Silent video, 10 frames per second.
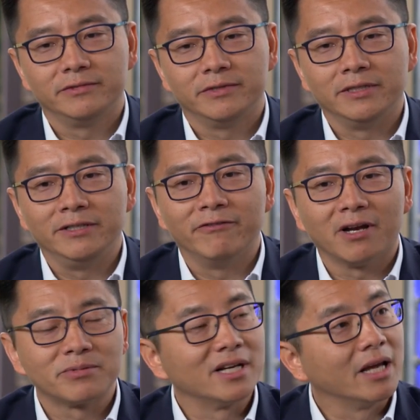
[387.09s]
to
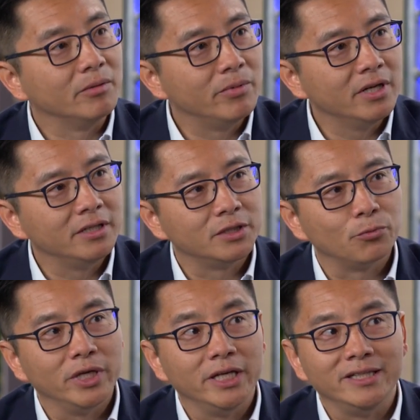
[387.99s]
develop some capabilities
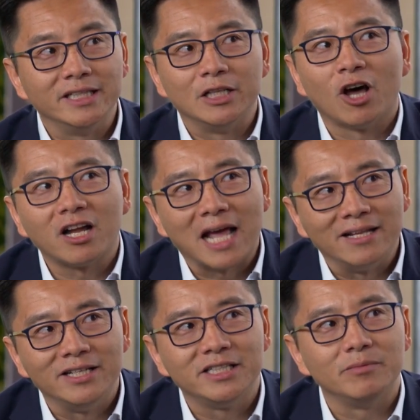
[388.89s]
we did not
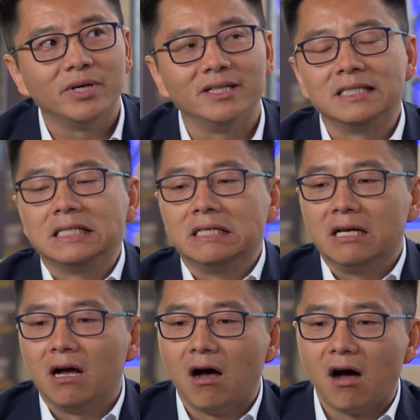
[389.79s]
anticipate.
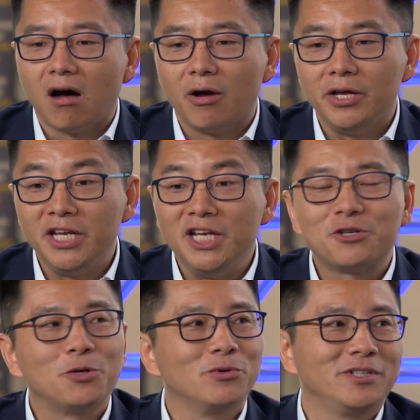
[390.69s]

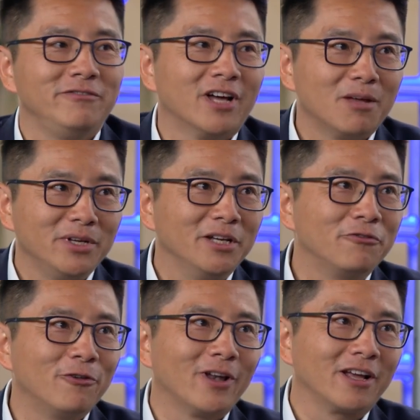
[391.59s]
Initially was developing it
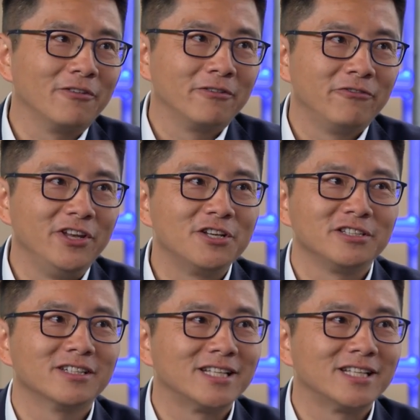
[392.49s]
for like finishing the